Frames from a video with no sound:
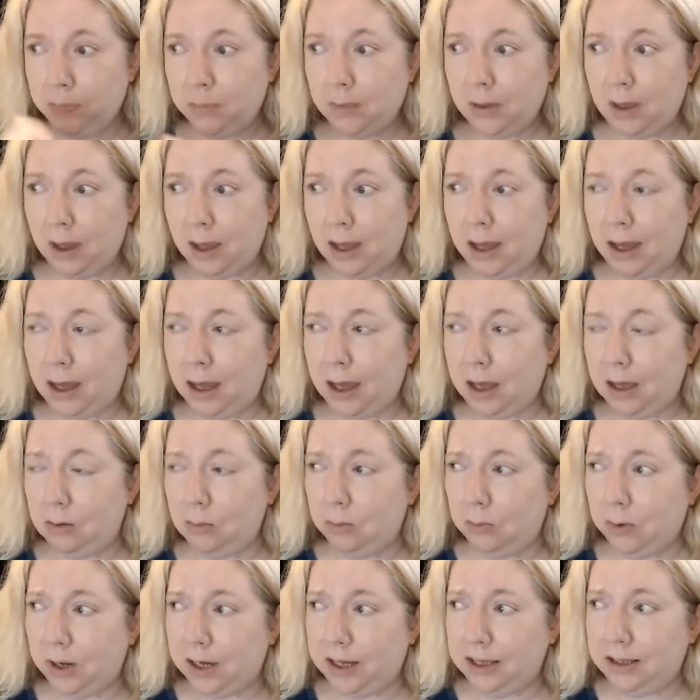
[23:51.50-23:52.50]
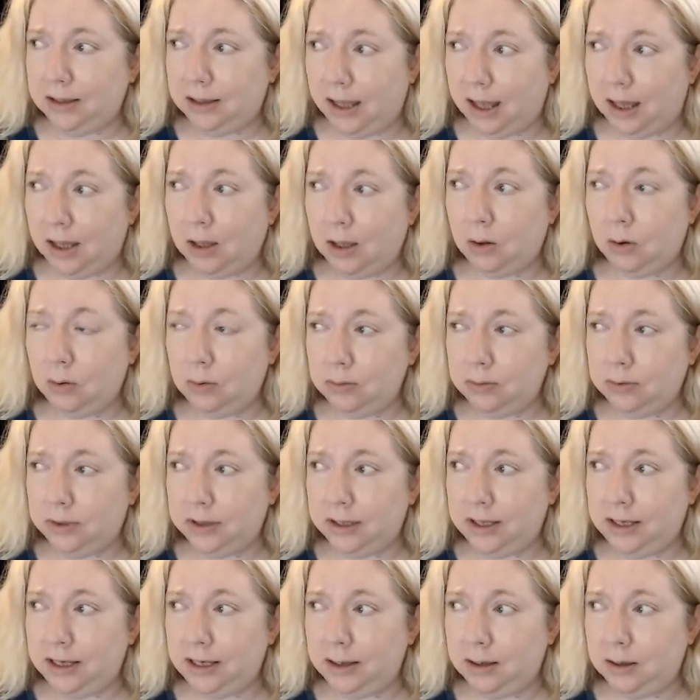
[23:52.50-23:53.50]
right now,
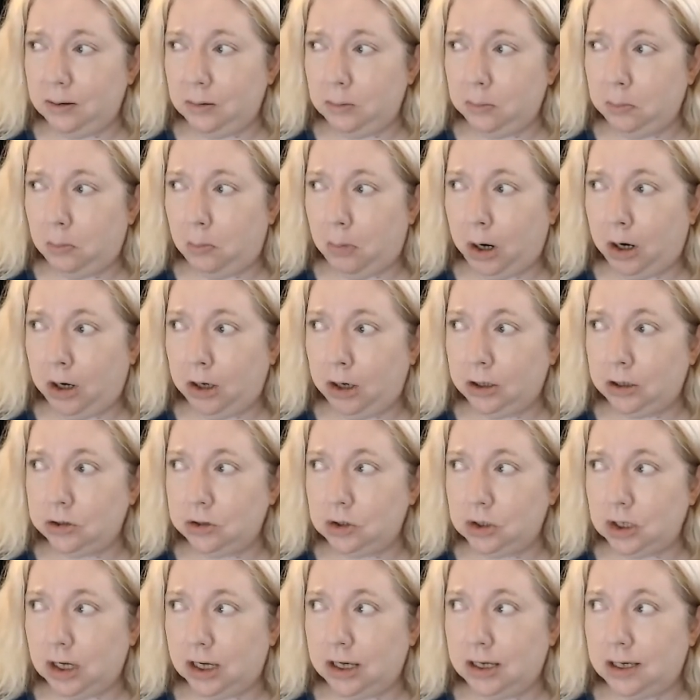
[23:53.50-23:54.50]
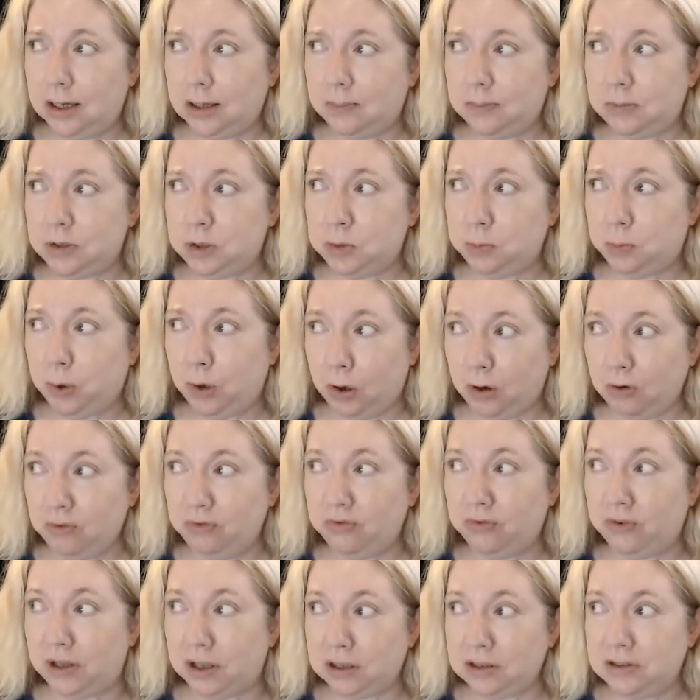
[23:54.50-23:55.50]
the Marc Jacobs
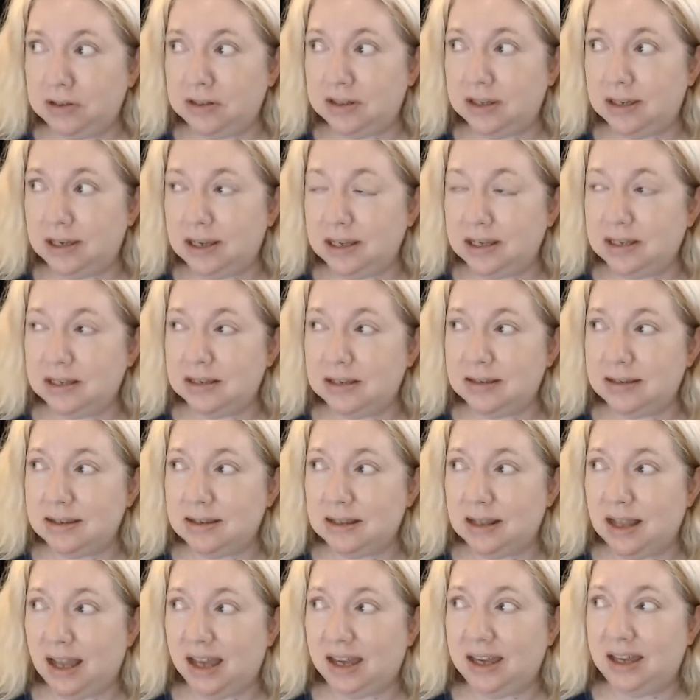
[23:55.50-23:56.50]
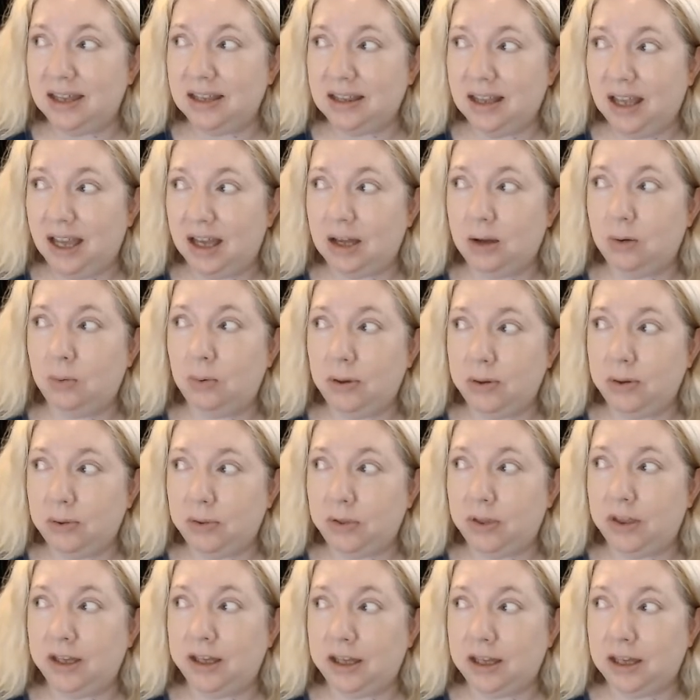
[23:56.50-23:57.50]
Perfect is neck and neck with
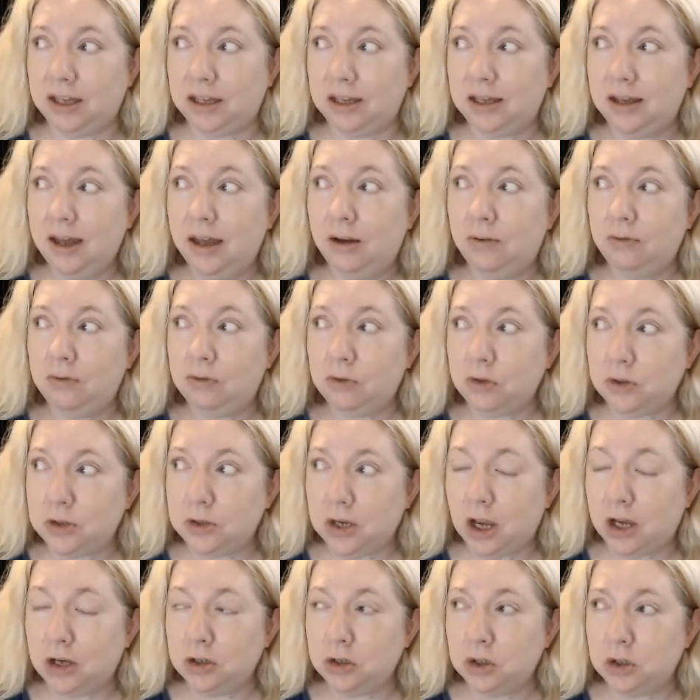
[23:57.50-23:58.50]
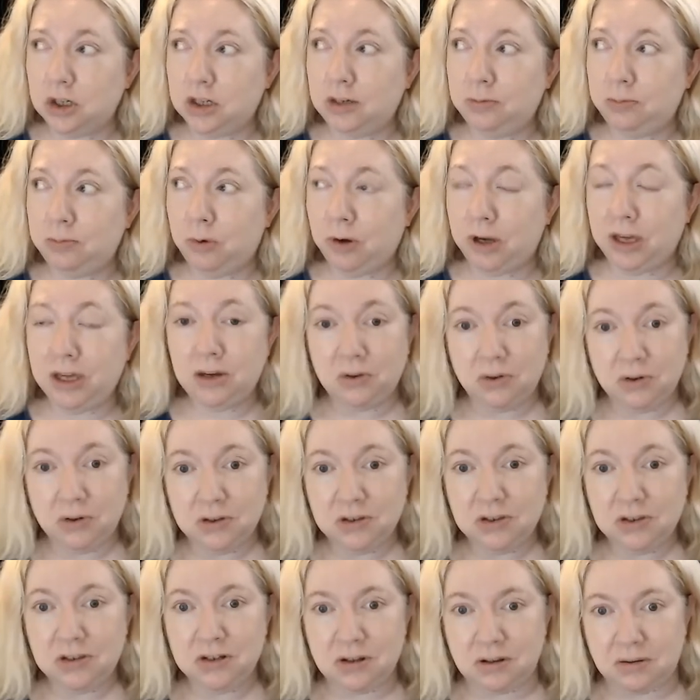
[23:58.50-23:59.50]
the Versace Bright
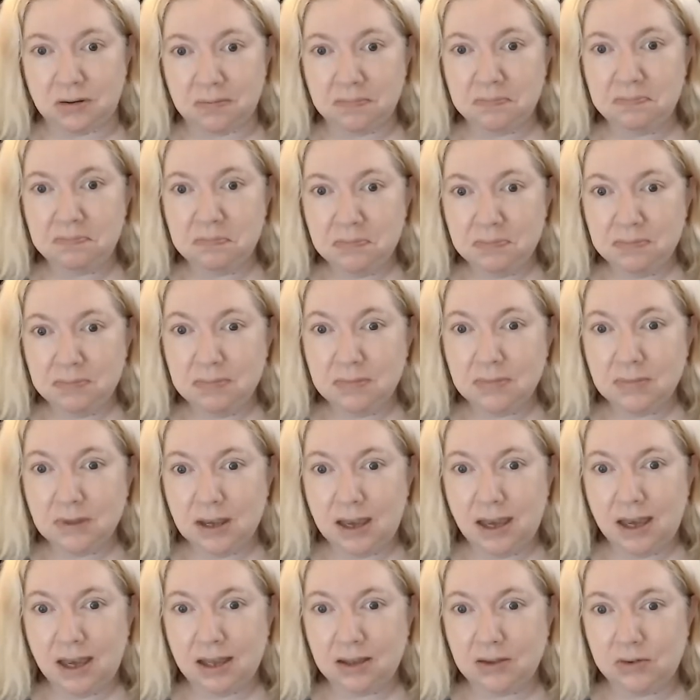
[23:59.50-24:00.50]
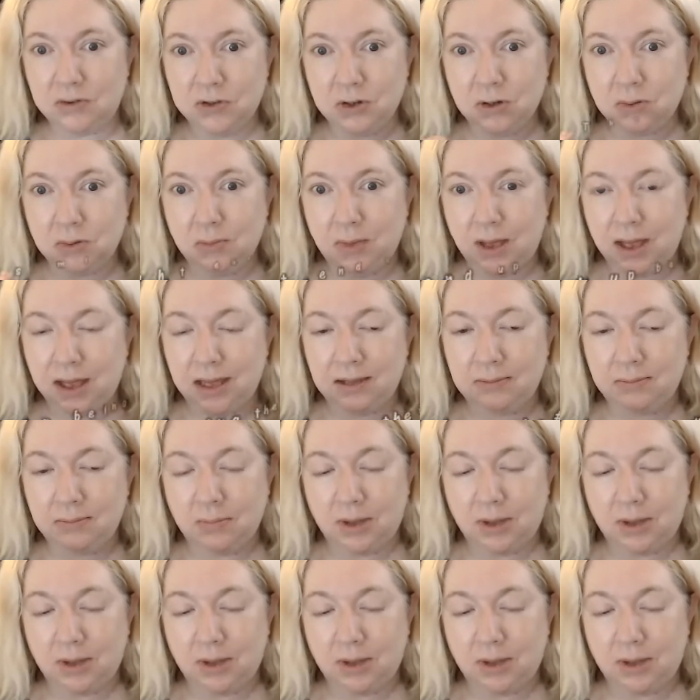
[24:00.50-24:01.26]
Crystal. Yeah, those are my